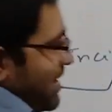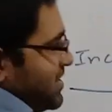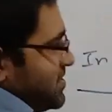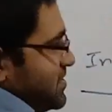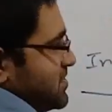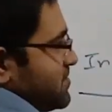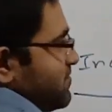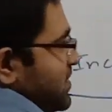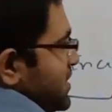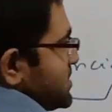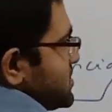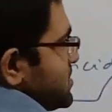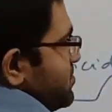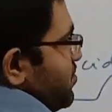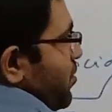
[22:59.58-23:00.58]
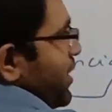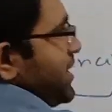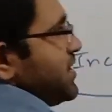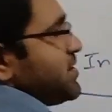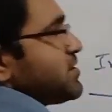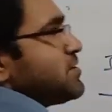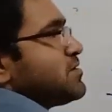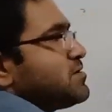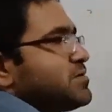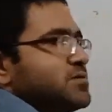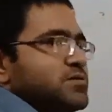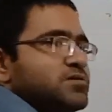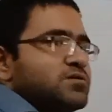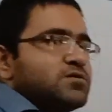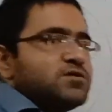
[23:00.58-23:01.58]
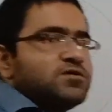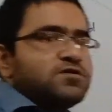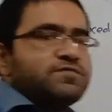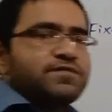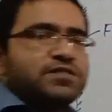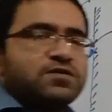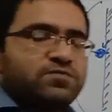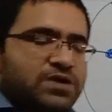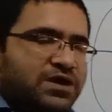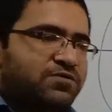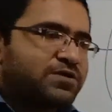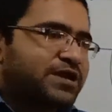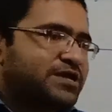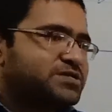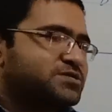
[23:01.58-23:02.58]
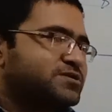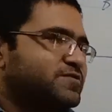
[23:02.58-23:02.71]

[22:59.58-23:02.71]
by this fixed point, when the wave gets